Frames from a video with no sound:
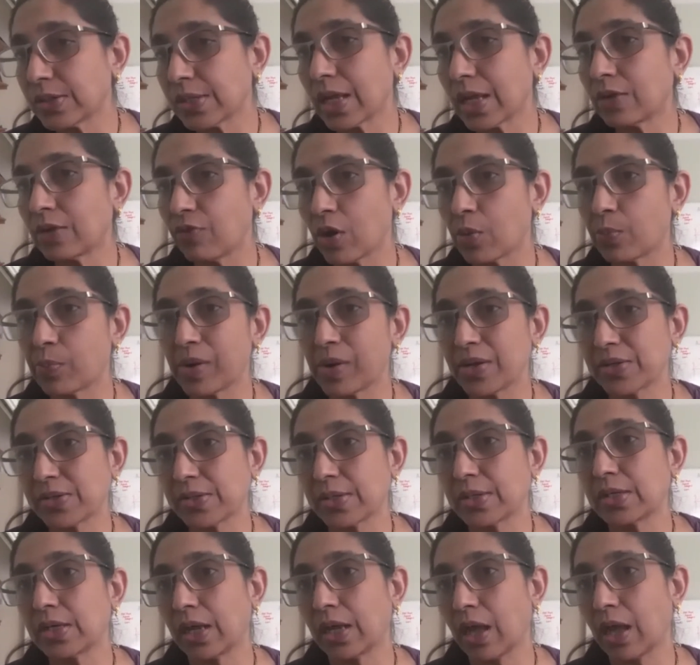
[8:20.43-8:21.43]
that we are
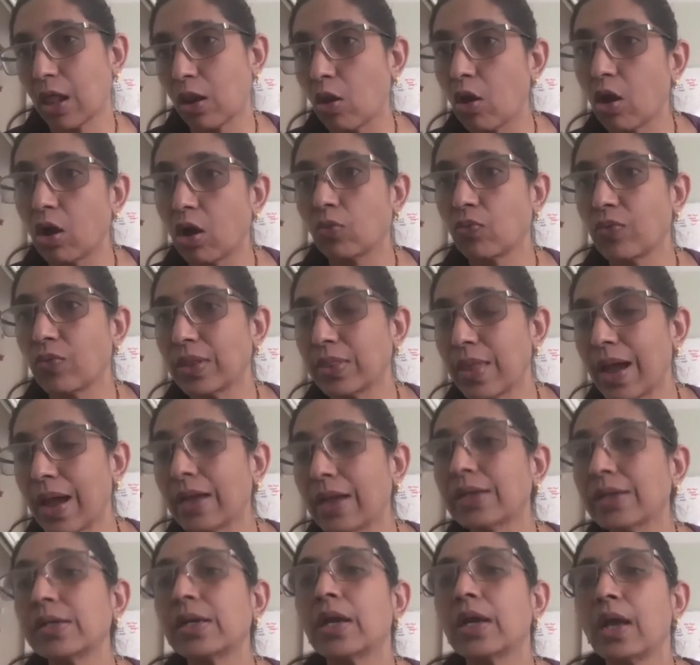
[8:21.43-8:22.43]
presenting along with
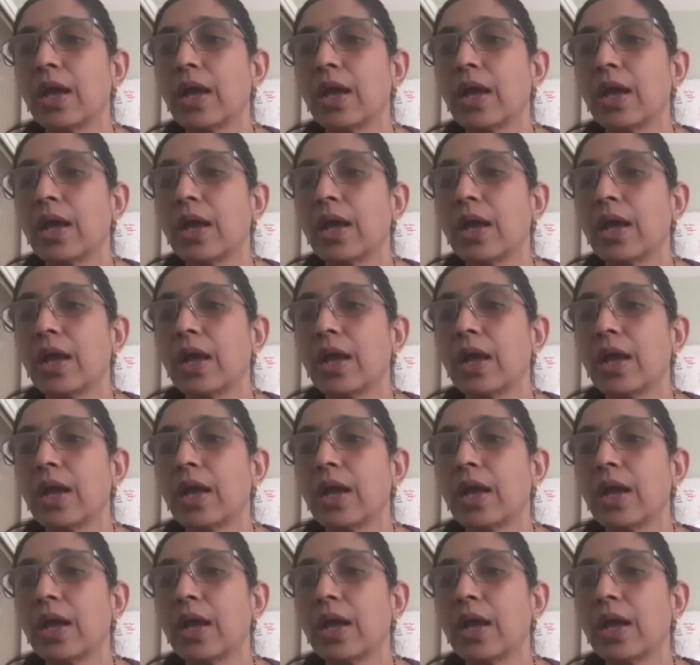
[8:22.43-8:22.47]
that,